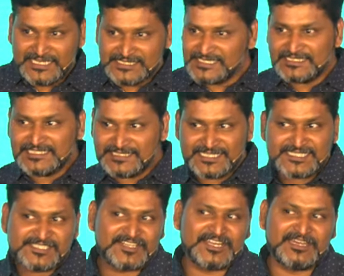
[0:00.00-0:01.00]
God isn't
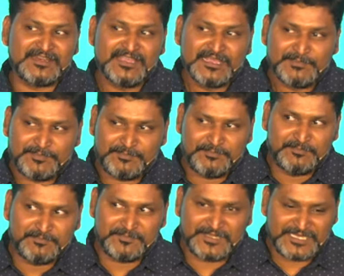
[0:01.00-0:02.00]
interested in
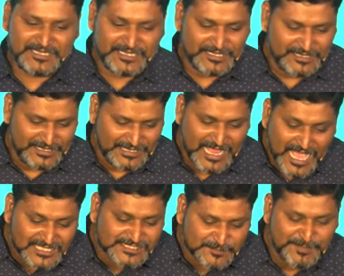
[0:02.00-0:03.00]
in, in,
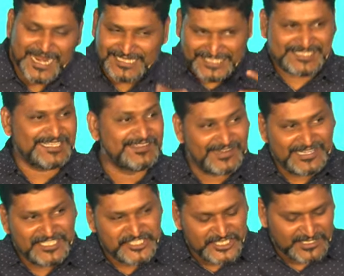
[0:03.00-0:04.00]
in us practicing
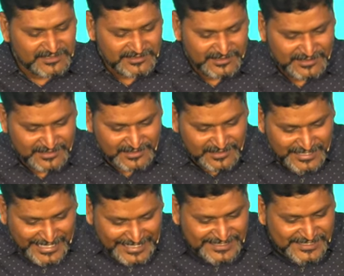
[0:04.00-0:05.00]
religion.
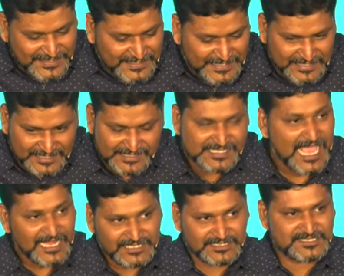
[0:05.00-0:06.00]
Instead, he
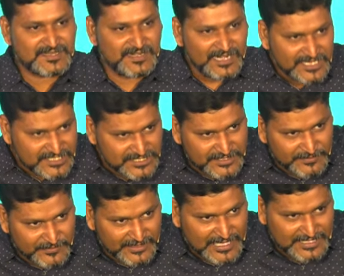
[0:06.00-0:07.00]
desires a
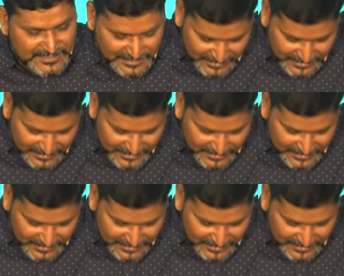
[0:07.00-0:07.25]
relationship with